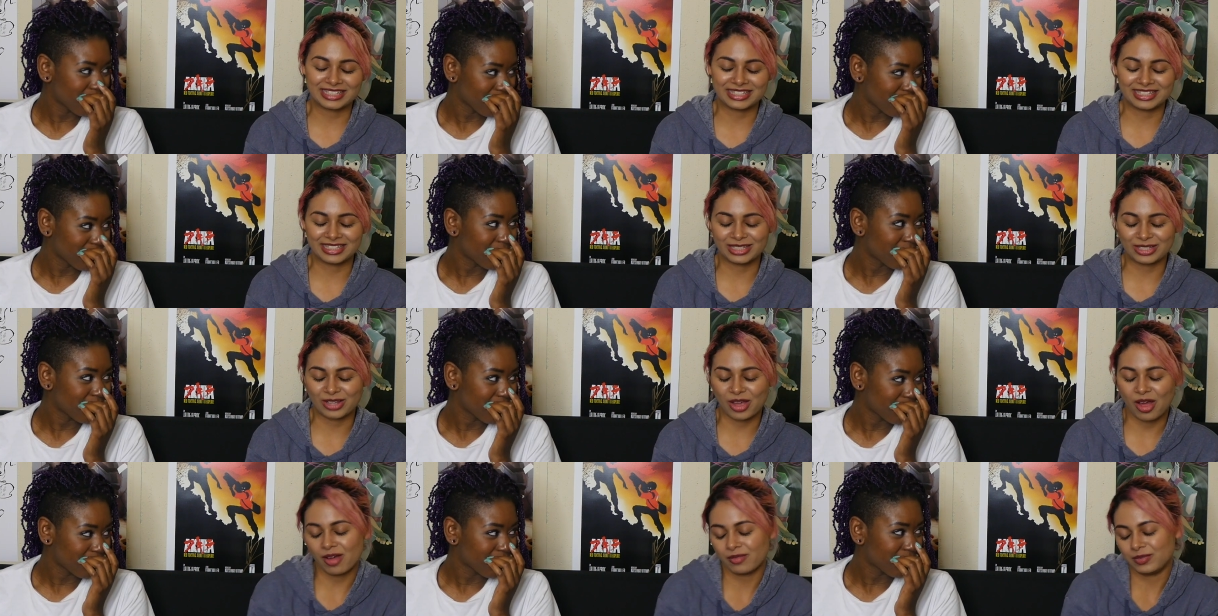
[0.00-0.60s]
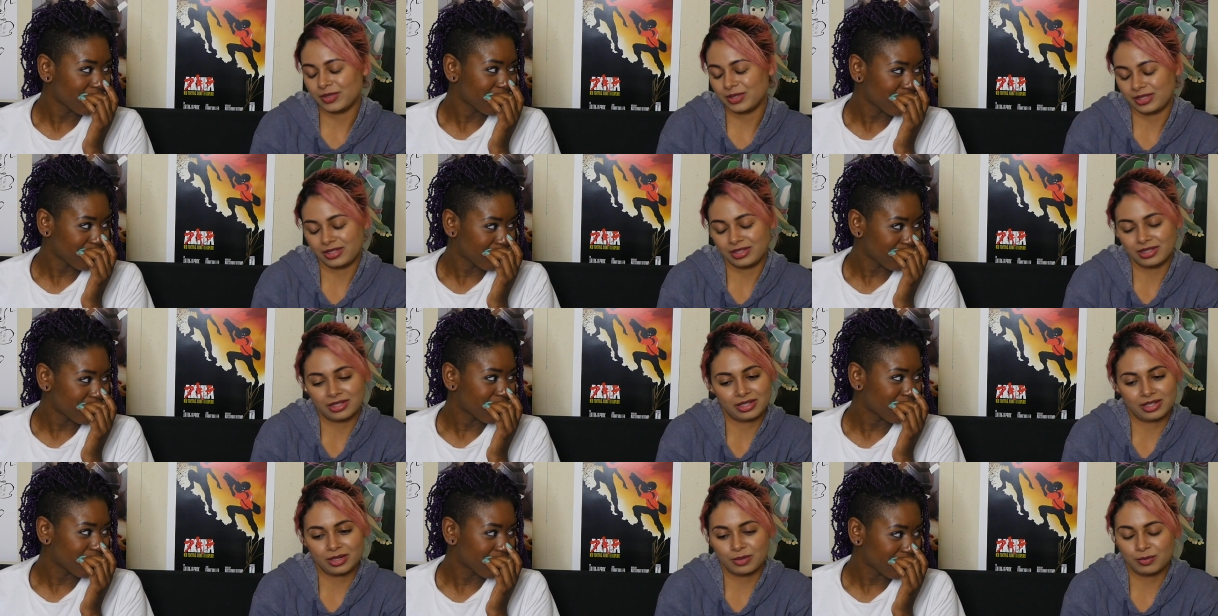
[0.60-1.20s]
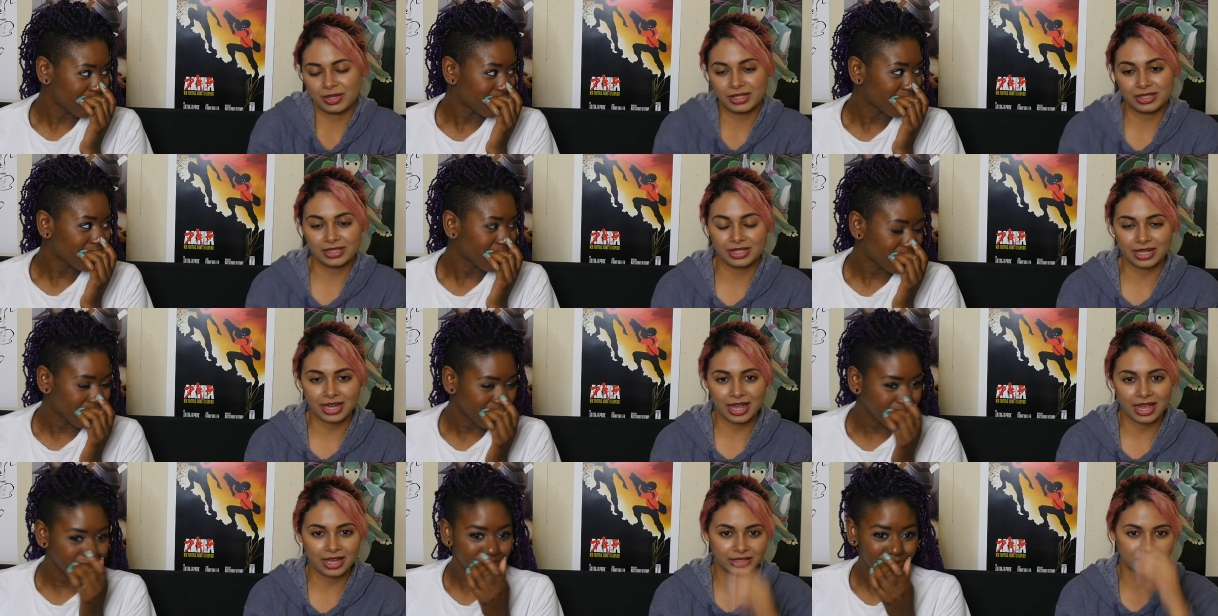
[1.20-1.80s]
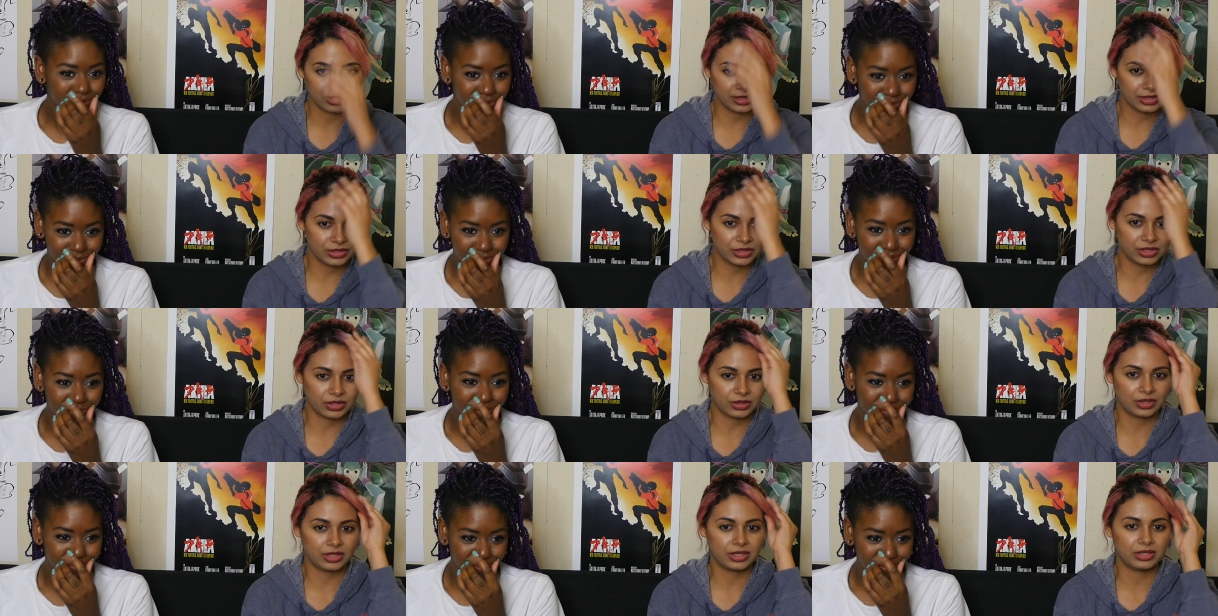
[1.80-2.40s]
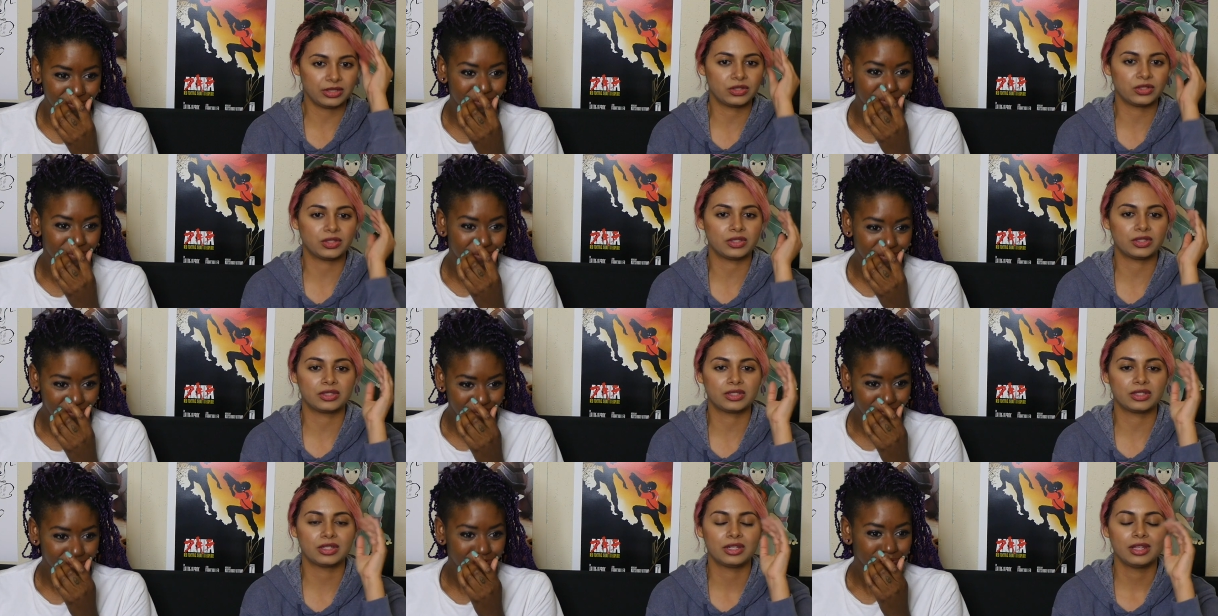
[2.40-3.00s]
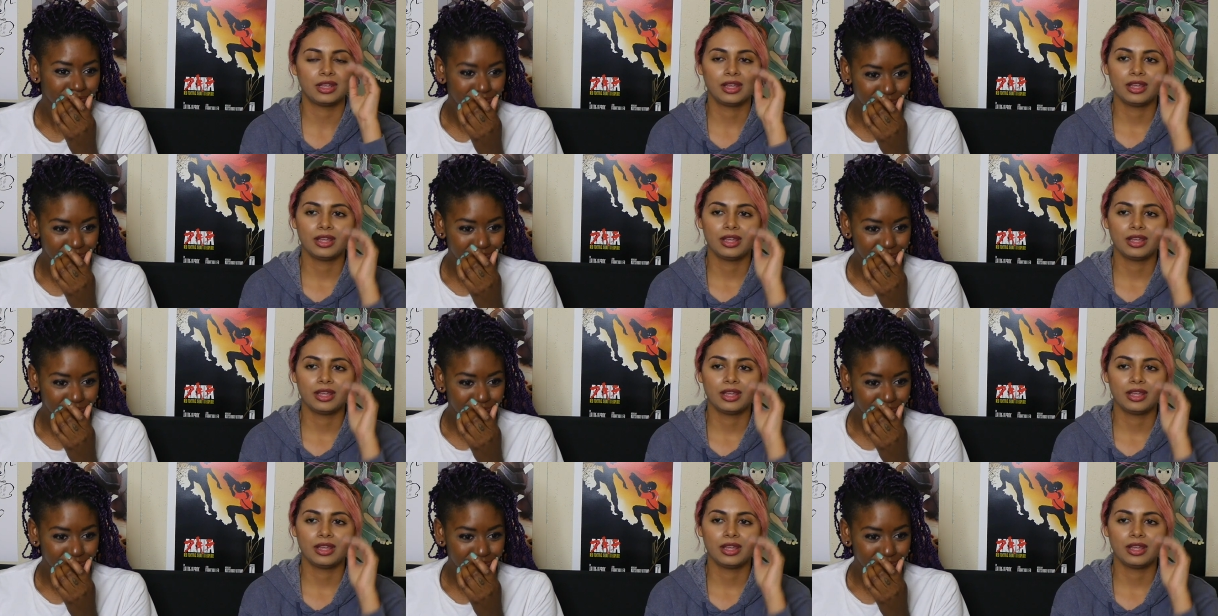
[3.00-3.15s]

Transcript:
Speaker 1: is obviously an amazing actor, so he's just